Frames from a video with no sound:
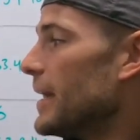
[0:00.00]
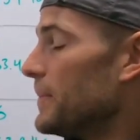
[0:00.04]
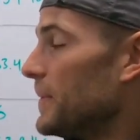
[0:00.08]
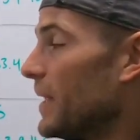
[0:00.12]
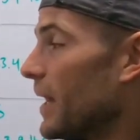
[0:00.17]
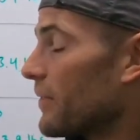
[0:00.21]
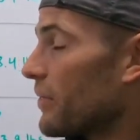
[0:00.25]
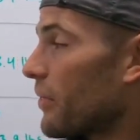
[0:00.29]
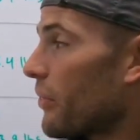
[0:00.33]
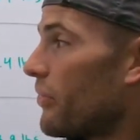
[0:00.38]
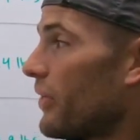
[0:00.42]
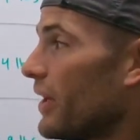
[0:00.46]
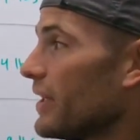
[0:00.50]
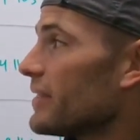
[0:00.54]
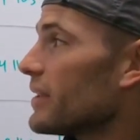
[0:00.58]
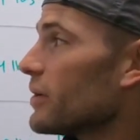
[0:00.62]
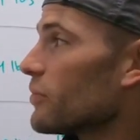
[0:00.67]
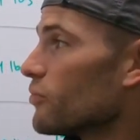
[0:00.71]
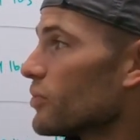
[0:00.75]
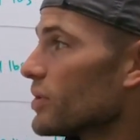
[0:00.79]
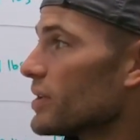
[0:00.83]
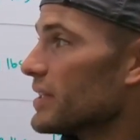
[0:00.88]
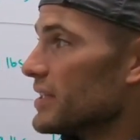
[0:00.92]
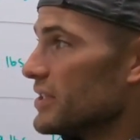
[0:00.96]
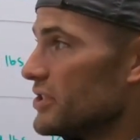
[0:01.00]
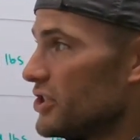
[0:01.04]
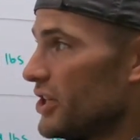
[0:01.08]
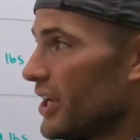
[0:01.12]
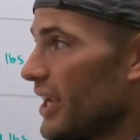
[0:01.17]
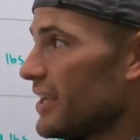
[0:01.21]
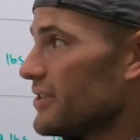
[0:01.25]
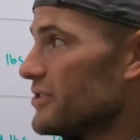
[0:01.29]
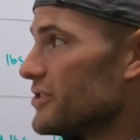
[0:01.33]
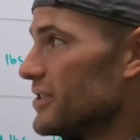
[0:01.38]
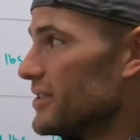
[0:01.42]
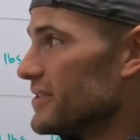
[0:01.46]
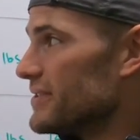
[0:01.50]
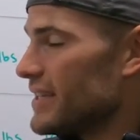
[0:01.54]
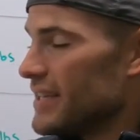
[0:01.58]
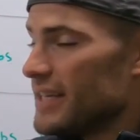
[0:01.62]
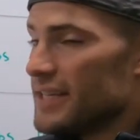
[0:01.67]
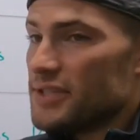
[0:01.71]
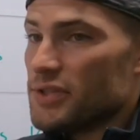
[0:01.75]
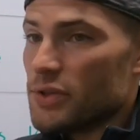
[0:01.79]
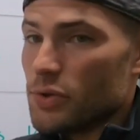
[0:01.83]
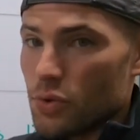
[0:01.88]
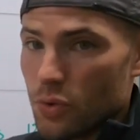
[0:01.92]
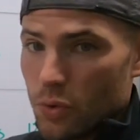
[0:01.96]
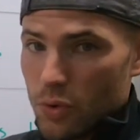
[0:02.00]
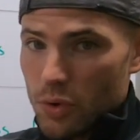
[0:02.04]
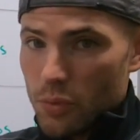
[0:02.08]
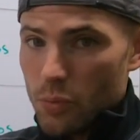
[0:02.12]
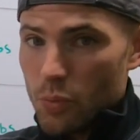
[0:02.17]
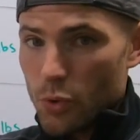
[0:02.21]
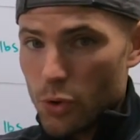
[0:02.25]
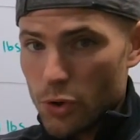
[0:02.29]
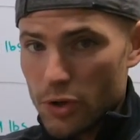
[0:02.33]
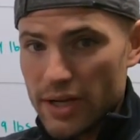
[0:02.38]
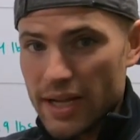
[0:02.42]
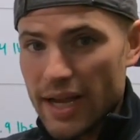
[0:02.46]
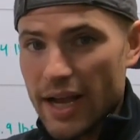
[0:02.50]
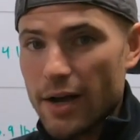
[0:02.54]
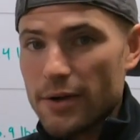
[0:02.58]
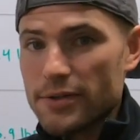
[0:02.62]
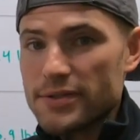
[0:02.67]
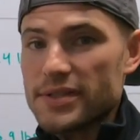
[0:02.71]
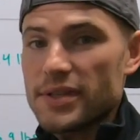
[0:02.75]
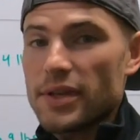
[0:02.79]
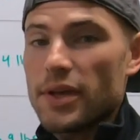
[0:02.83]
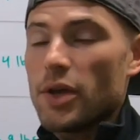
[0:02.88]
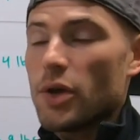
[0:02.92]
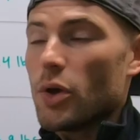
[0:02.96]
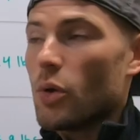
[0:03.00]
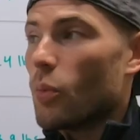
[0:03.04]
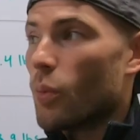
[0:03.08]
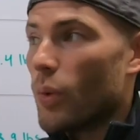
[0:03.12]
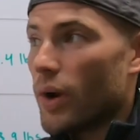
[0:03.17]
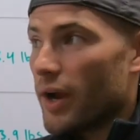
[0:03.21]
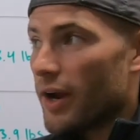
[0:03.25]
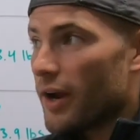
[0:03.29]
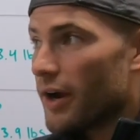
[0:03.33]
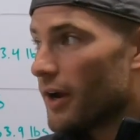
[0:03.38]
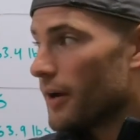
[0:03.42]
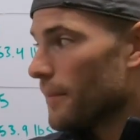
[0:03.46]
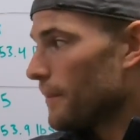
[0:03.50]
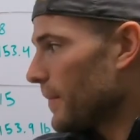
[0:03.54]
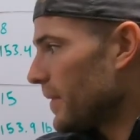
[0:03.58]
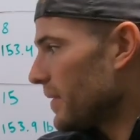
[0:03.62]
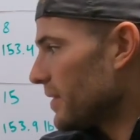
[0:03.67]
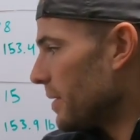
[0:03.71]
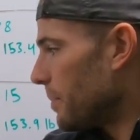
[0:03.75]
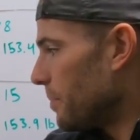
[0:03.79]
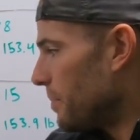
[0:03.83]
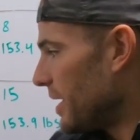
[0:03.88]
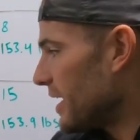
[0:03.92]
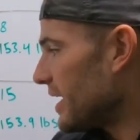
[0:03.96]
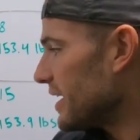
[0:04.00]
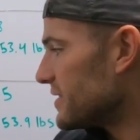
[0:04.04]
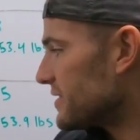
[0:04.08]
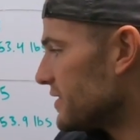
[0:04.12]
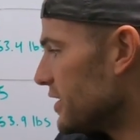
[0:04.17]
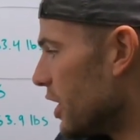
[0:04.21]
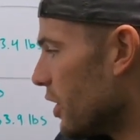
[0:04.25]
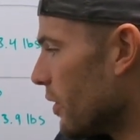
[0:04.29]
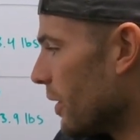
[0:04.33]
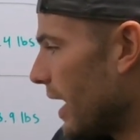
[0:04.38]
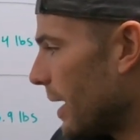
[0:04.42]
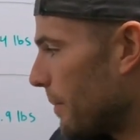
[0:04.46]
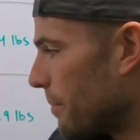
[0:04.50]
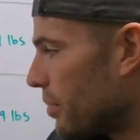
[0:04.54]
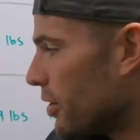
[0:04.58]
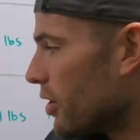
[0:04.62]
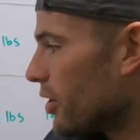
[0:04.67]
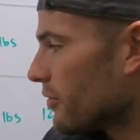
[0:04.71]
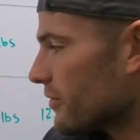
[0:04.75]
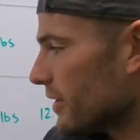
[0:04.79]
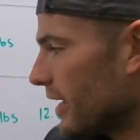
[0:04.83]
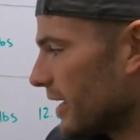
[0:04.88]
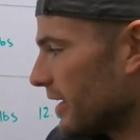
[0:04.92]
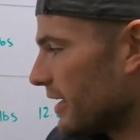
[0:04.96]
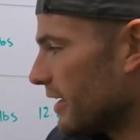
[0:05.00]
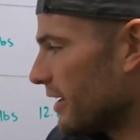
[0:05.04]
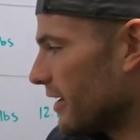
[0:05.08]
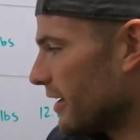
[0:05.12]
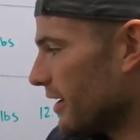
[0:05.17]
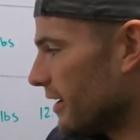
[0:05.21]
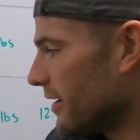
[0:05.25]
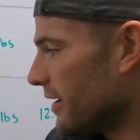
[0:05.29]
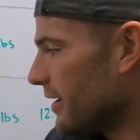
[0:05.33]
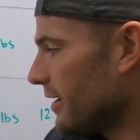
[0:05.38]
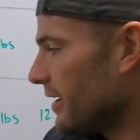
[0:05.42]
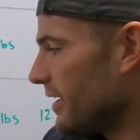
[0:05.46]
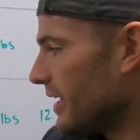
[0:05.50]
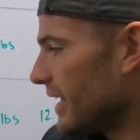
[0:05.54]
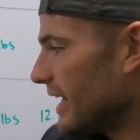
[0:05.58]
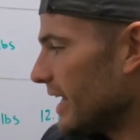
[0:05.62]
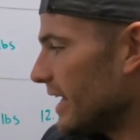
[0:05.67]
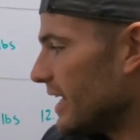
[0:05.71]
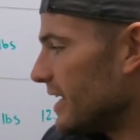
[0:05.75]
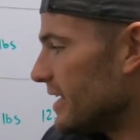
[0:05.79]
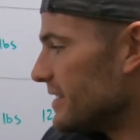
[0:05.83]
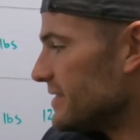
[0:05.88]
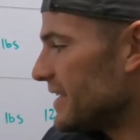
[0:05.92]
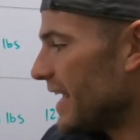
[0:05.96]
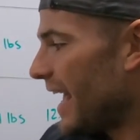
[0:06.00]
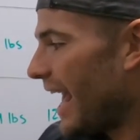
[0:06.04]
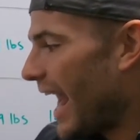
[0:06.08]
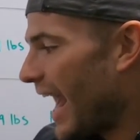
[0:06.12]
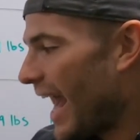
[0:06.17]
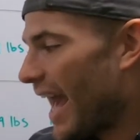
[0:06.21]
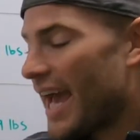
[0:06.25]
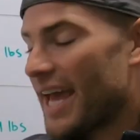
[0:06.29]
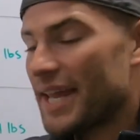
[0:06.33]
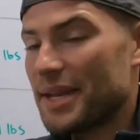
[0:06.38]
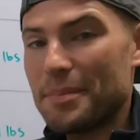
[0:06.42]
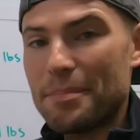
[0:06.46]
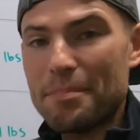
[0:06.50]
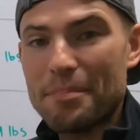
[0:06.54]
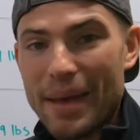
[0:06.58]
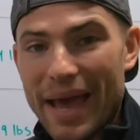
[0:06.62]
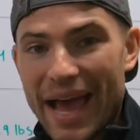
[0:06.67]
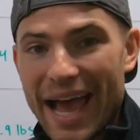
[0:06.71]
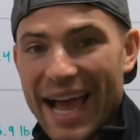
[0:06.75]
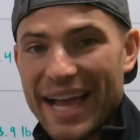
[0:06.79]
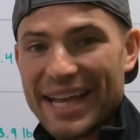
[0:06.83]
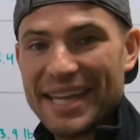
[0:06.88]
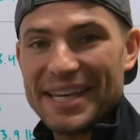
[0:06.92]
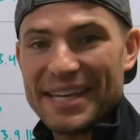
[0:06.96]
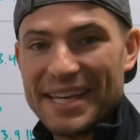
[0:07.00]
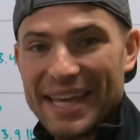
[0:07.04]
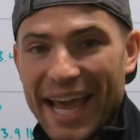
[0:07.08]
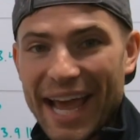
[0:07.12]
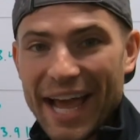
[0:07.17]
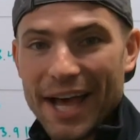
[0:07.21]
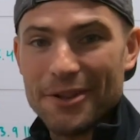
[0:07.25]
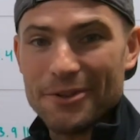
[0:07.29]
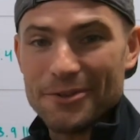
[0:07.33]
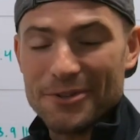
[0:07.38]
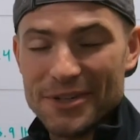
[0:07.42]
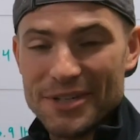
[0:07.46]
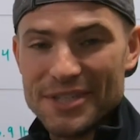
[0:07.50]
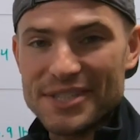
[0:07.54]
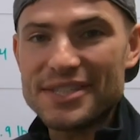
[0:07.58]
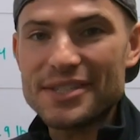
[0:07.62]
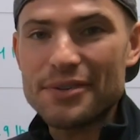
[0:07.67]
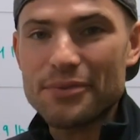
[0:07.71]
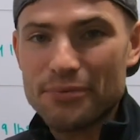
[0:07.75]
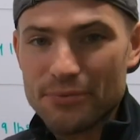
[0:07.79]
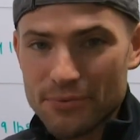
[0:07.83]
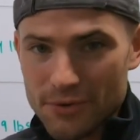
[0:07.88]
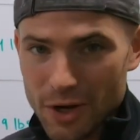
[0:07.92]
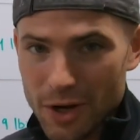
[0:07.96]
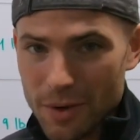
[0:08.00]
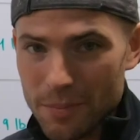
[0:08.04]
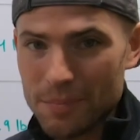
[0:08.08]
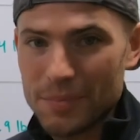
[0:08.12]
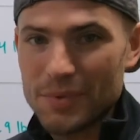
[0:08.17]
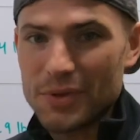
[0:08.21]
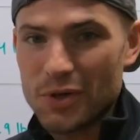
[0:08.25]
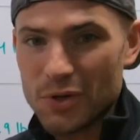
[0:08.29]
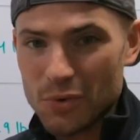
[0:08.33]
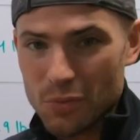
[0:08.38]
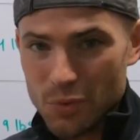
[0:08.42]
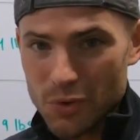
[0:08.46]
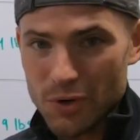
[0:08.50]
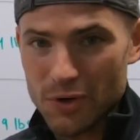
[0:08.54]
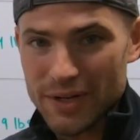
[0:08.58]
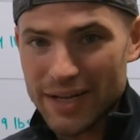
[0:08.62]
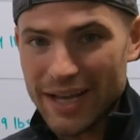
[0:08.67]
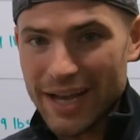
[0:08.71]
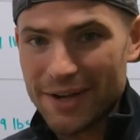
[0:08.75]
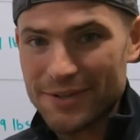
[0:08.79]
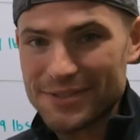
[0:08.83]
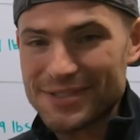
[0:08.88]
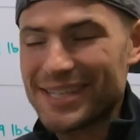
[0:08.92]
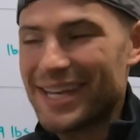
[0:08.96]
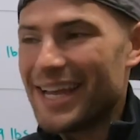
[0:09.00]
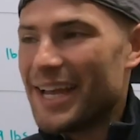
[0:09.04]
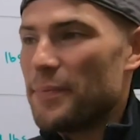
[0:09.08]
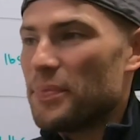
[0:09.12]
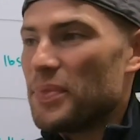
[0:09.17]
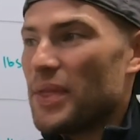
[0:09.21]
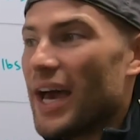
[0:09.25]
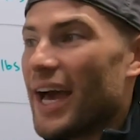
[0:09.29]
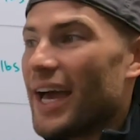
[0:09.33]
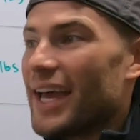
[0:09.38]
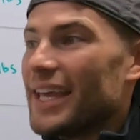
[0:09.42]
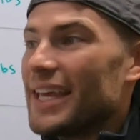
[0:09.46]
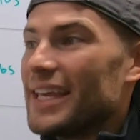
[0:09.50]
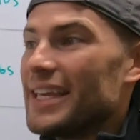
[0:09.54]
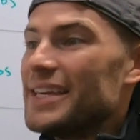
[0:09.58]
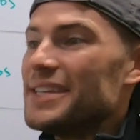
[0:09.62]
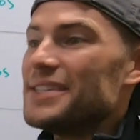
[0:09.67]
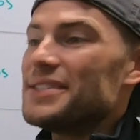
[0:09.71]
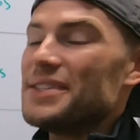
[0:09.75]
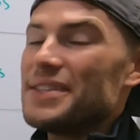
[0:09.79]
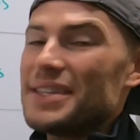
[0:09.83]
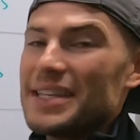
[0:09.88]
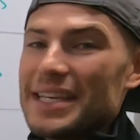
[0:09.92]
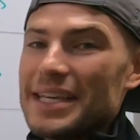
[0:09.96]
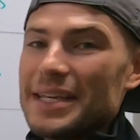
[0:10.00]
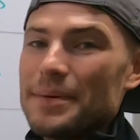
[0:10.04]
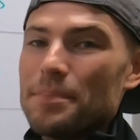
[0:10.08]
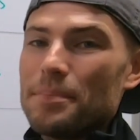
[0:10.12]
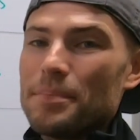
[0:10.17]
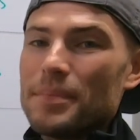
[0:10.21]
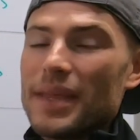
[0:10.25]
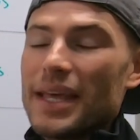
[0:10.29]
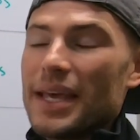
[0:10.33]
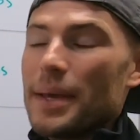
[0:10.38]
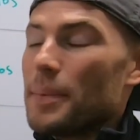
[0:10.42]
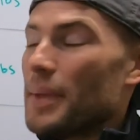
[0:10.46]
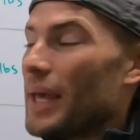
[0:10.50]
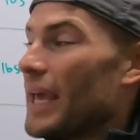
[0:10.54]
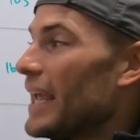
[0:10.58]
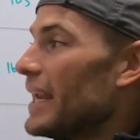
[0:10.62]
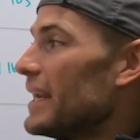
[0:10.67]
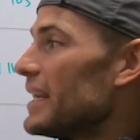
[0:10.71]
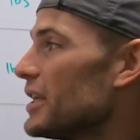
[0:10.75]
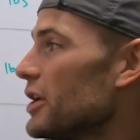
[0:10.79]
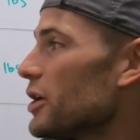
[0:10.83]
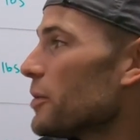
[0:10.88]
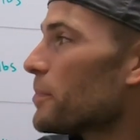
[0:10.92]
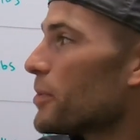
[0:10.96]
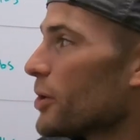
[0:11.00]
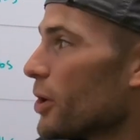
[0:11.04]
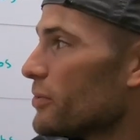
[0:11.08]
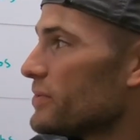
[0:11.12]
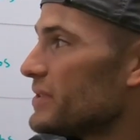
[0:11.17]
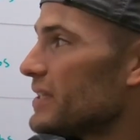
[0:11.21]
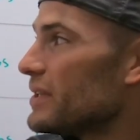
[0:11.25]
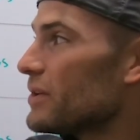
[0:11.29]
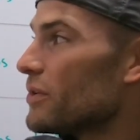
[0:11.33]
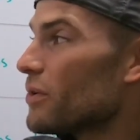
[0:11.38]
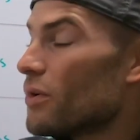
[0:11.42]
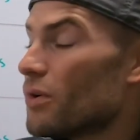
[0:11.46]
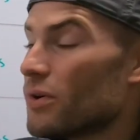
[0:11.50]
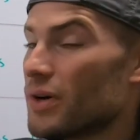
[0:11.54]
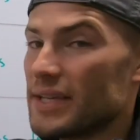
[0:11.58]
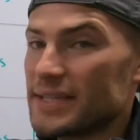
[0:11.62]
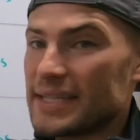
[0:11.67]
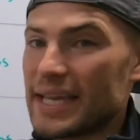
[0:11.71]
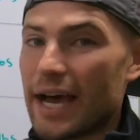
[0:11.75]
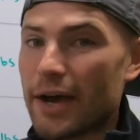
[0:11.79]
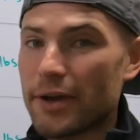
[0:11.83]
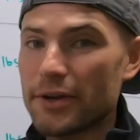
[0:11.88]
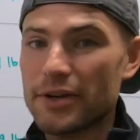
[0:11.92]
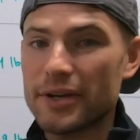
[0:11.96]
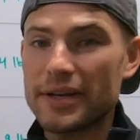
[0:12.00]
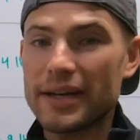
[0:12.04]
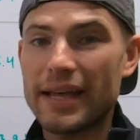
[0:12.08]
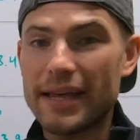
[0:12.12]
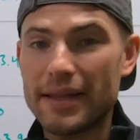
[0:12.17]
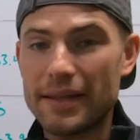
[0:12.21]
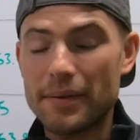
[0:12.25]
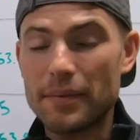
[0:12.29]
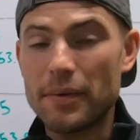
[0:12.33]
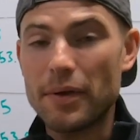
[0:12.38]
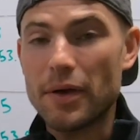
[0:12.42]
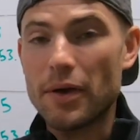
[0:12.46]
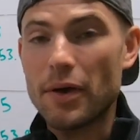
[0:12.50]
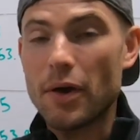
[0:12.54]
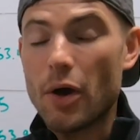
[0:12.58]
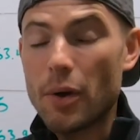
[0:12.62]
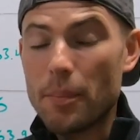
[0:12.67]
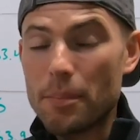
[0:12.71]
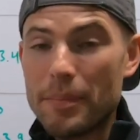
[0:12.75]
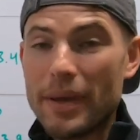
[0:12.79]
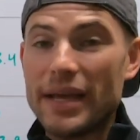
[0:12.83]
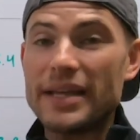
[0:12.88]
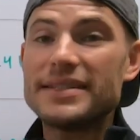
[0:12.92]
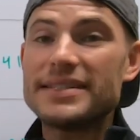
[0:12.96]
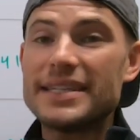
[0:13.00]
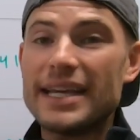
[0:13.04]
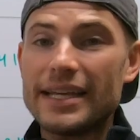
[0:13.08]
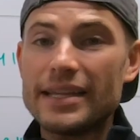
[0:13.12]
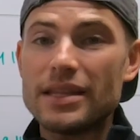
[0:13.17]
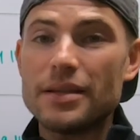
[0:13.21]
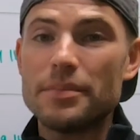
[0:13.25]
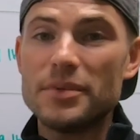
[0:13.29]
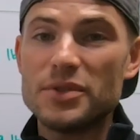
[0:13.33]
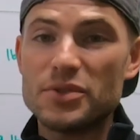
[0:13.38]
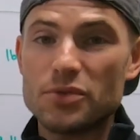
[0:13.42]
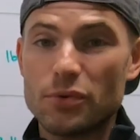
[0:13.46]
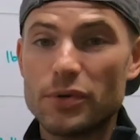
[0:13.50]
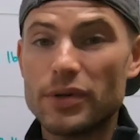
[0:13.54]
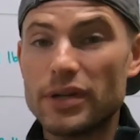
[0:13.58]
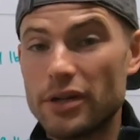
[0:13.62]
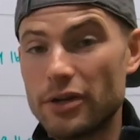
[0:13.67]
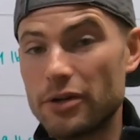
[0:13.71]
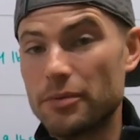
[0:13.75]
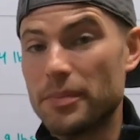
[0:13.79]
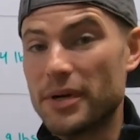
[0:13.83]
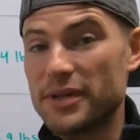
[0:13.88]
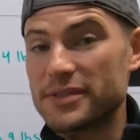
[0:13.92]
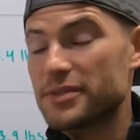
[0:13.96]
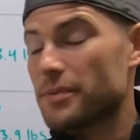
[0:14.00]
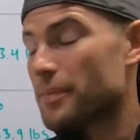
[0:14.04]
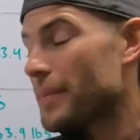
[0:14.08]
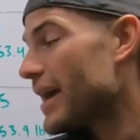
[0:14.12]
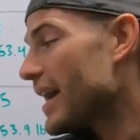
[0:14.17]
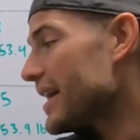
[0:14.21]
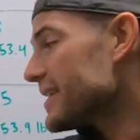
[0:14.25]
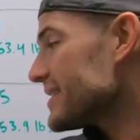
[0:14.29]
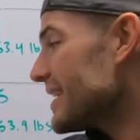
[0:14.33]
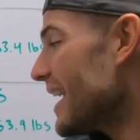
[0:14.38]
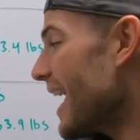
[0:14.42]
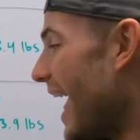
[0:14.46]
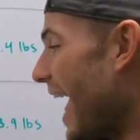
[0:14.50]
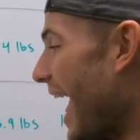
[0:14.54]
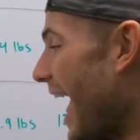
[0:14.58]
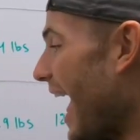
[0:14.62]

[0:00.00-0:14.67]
Now, the thing that really changes is your workouts, where the biggest note I put right here is add back calories from your workouts. That is hitting your protein goal is how you're gonna maintain the majority of your muscle mass,